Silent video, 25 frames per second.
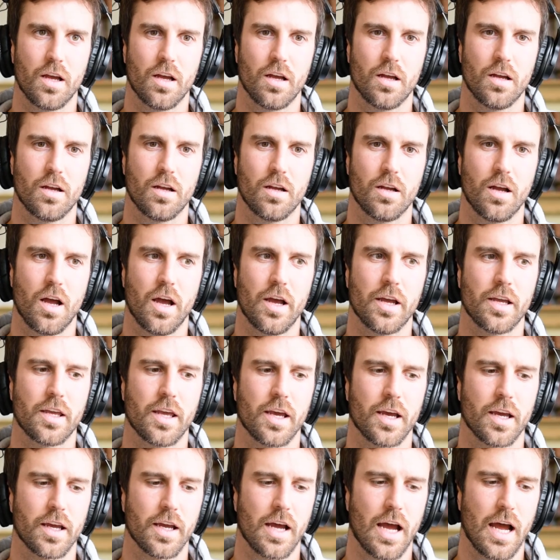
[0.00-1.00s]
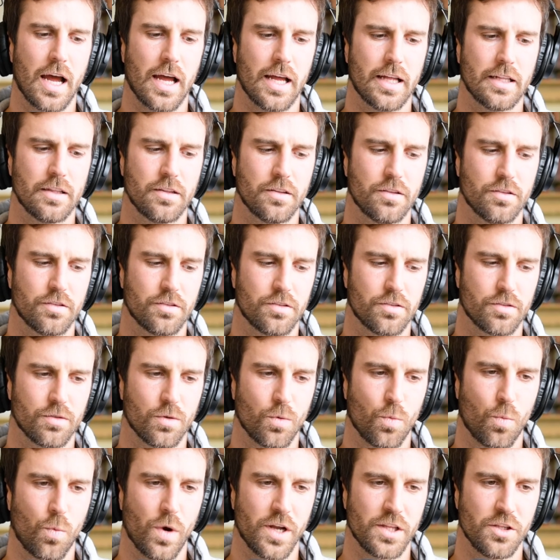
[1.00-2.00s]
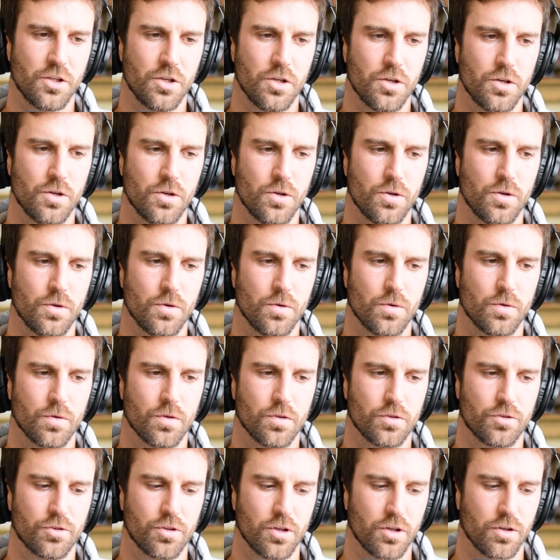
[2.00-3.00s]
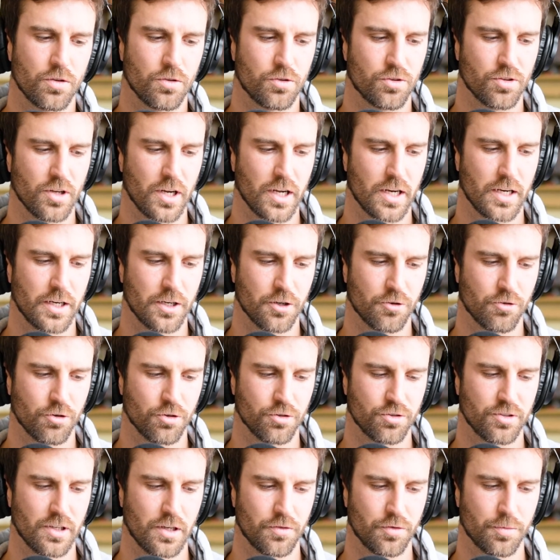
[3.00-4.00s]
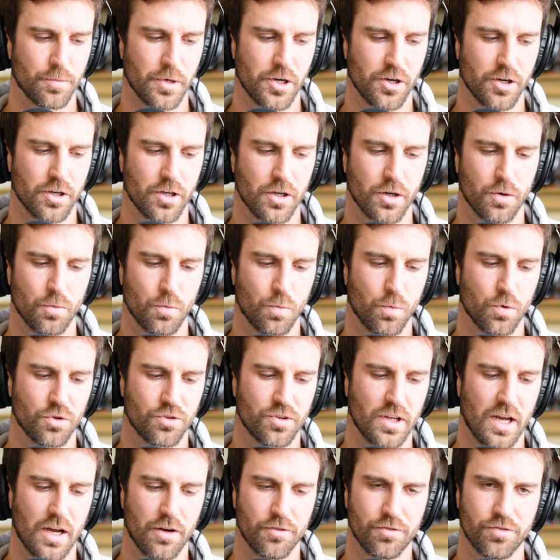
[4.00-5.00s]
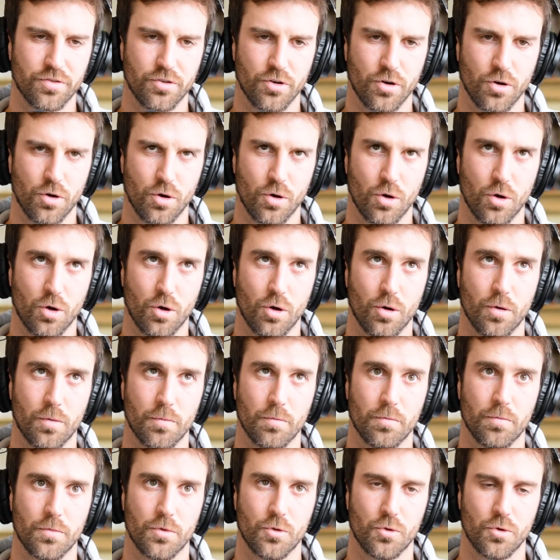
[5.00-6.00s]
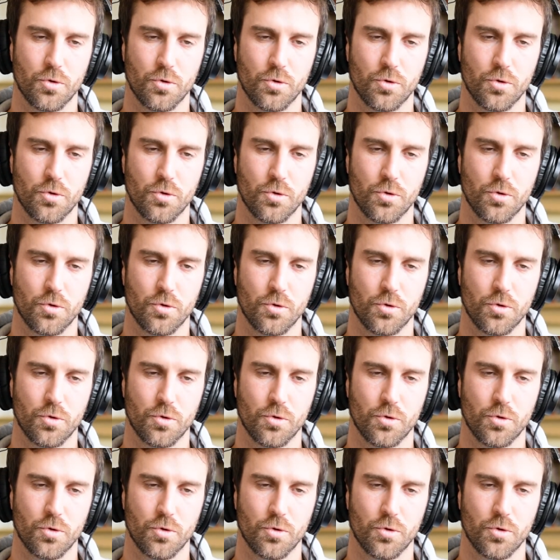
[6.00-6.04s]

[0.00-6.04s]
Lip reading: Okay. And so cycling across South America, was that from north